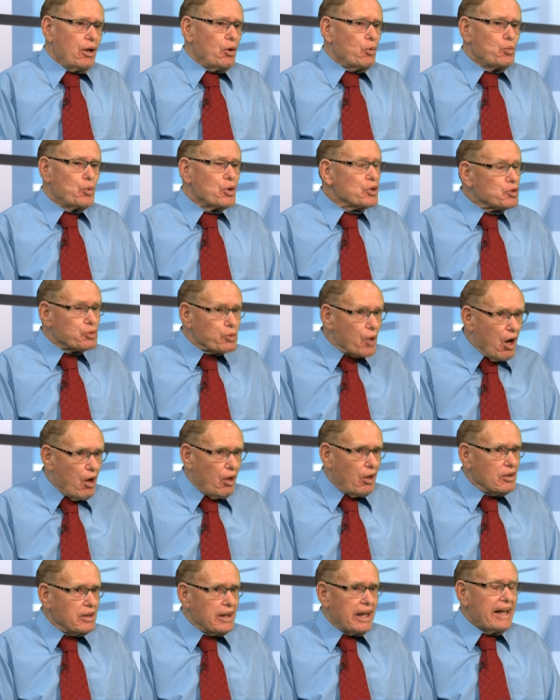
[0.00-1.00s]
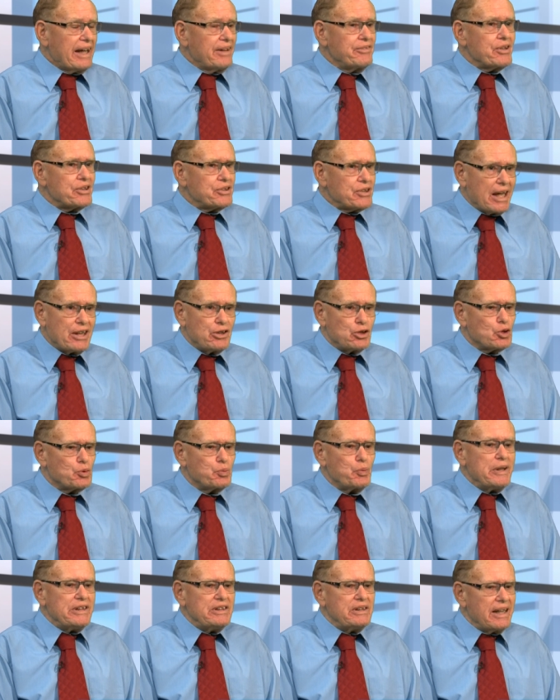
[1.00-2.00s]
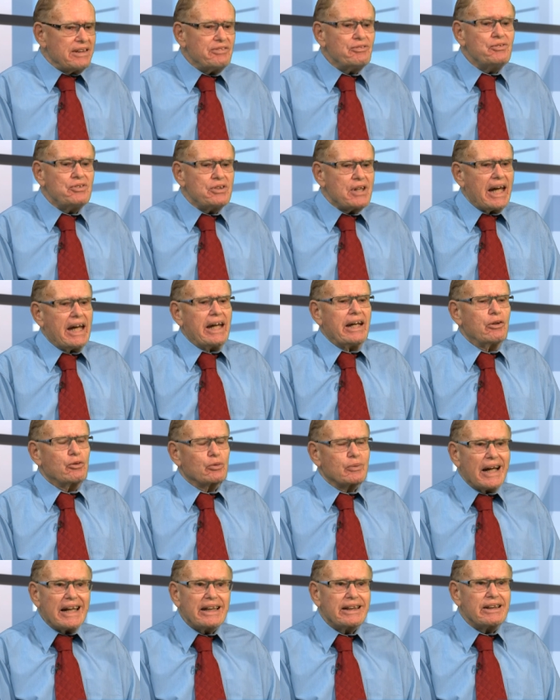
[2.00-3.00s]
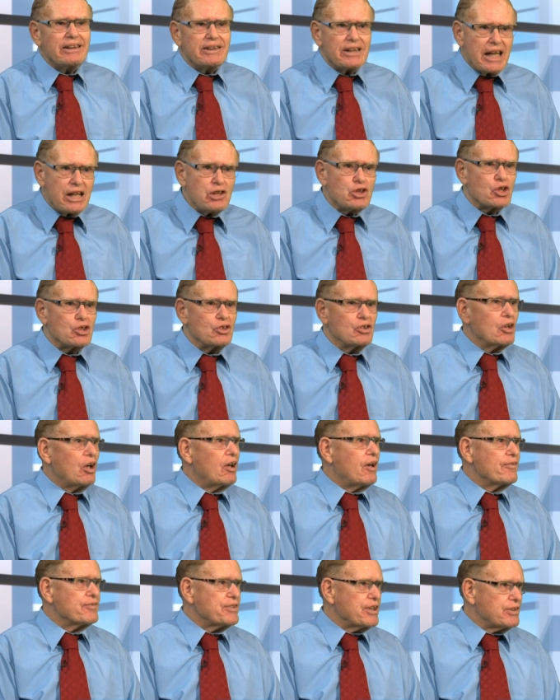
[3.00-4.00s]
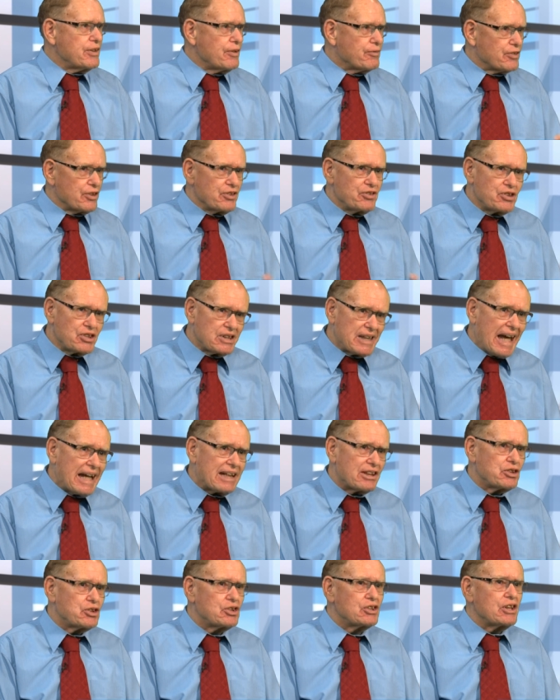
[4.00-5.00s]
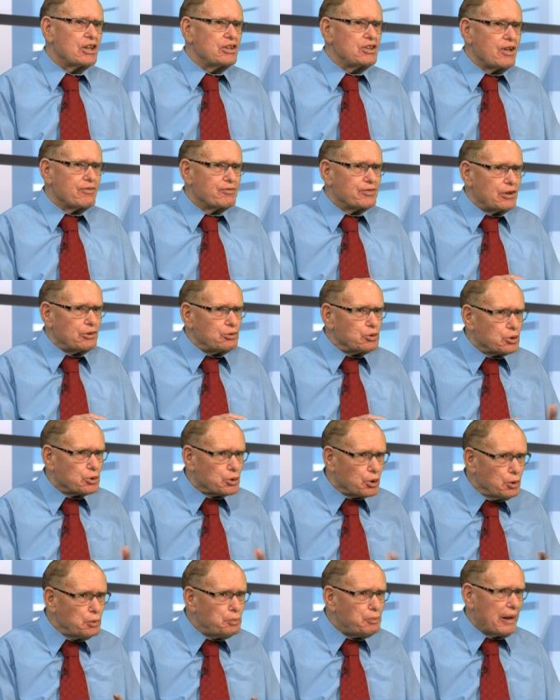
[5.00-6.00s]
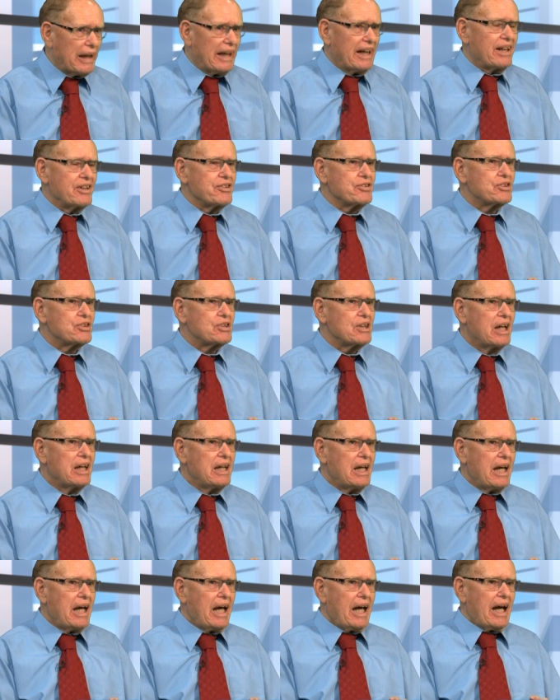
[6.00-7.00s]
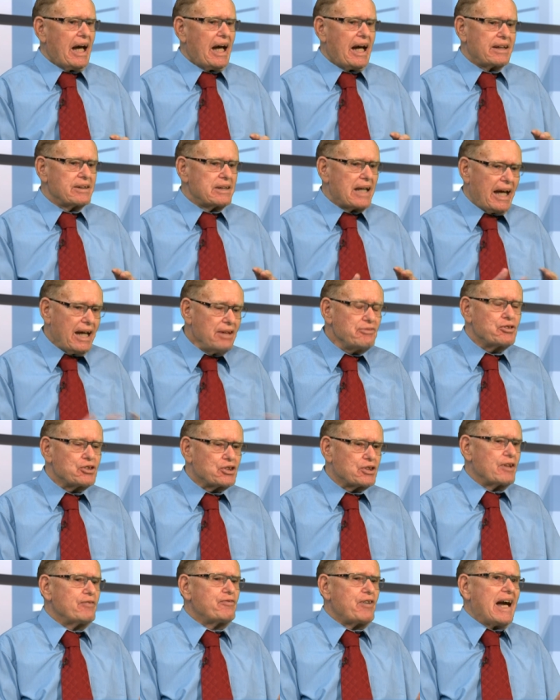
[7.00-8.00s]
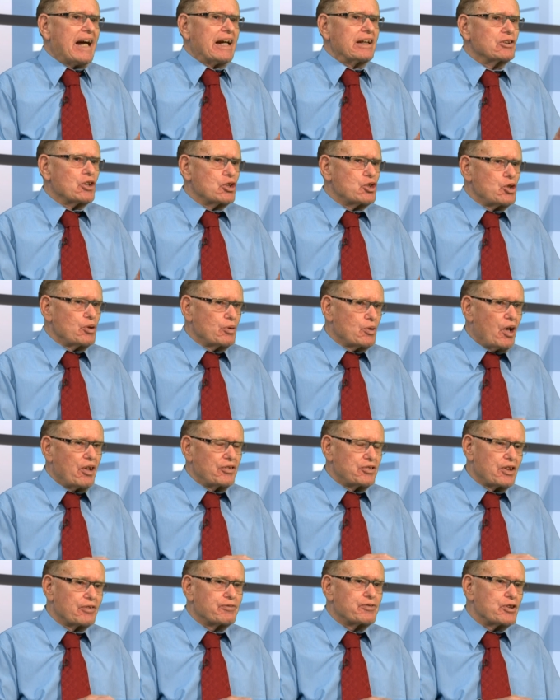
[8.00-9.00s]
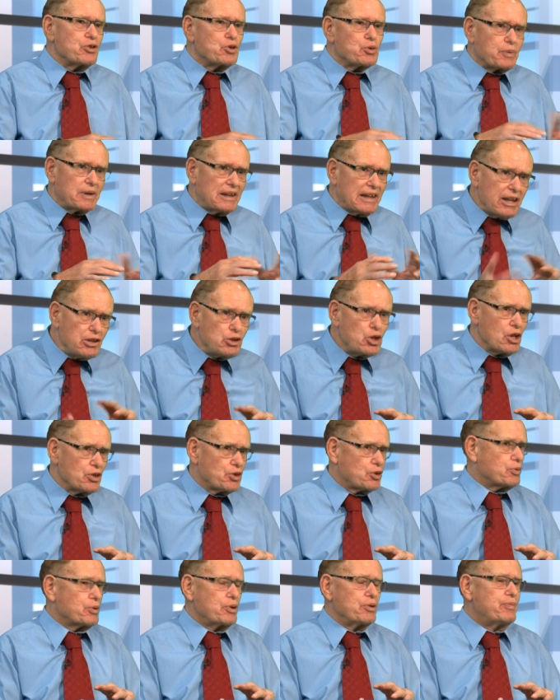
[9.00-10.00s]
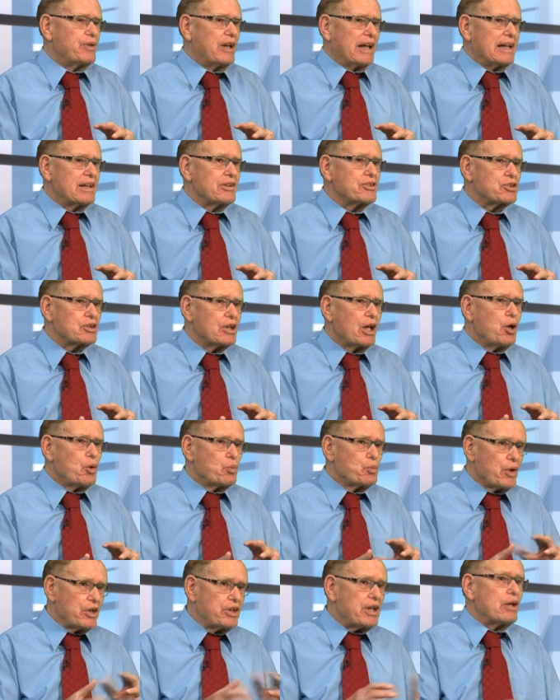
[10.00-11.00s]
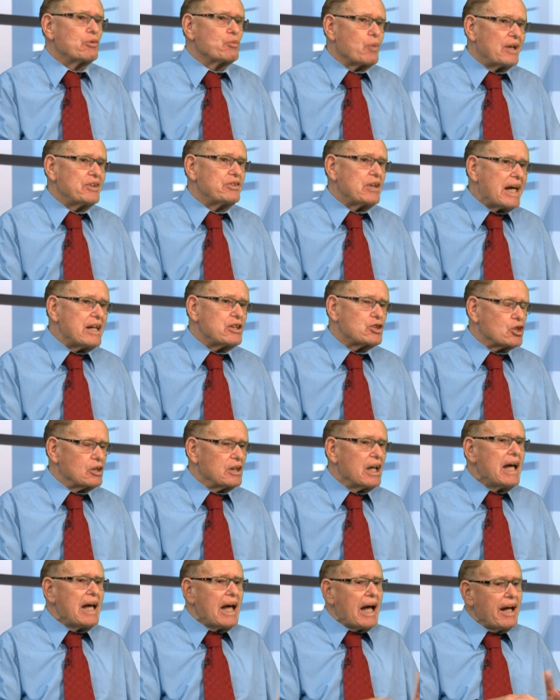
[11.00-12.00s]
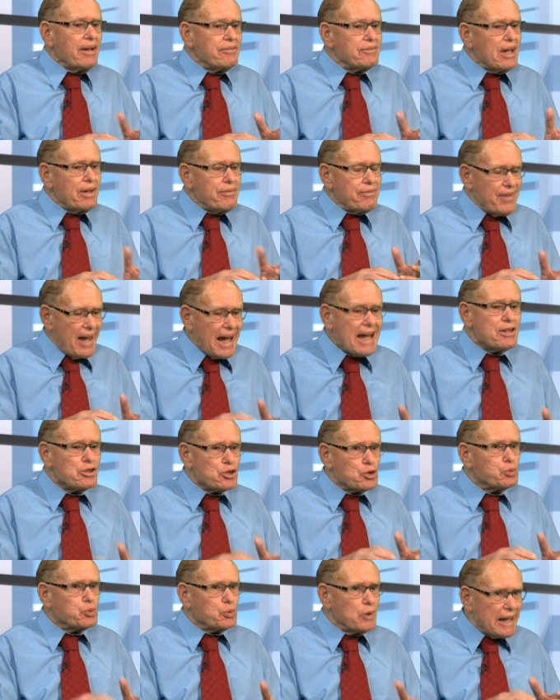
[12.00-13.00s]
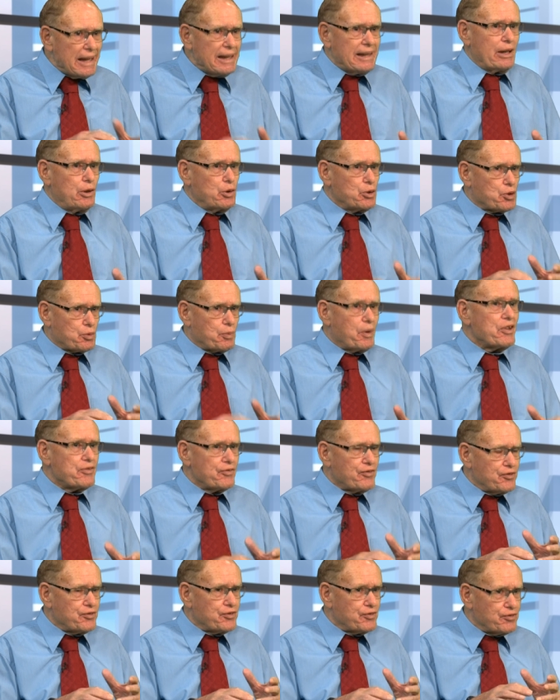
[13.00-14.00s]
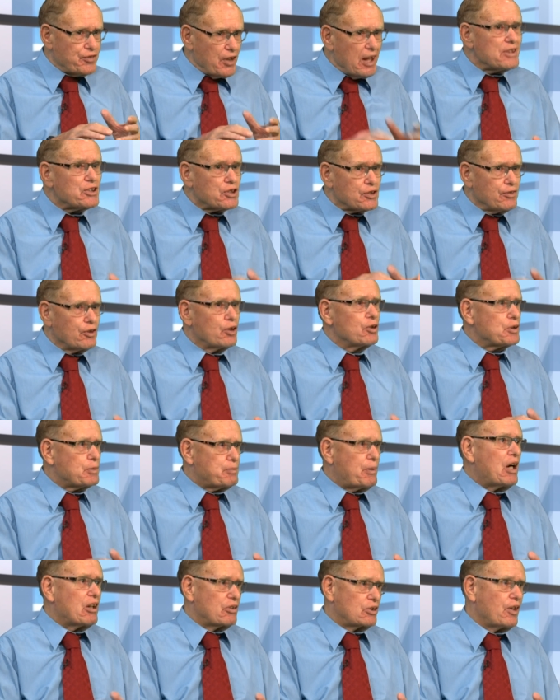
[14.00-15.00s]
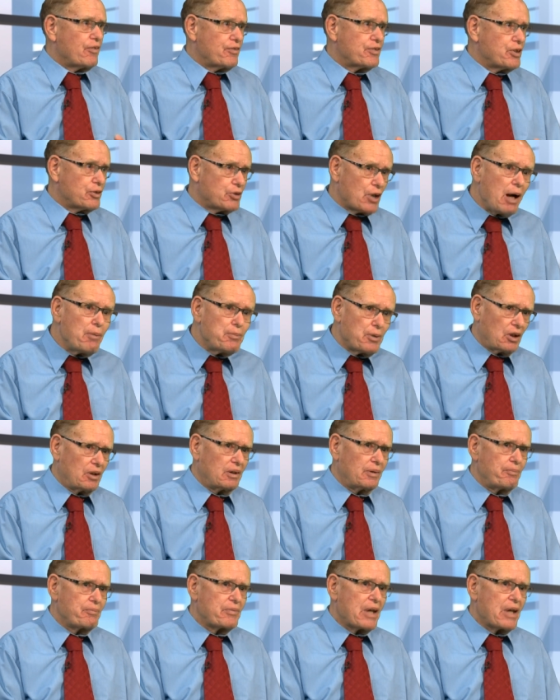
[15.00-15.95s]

was wrong in the sense we didn't take recognition of the different sects, the different groupings, and hence the fact that you got different religious groupings within one nation. And that really is what first of all sparked off the trouble.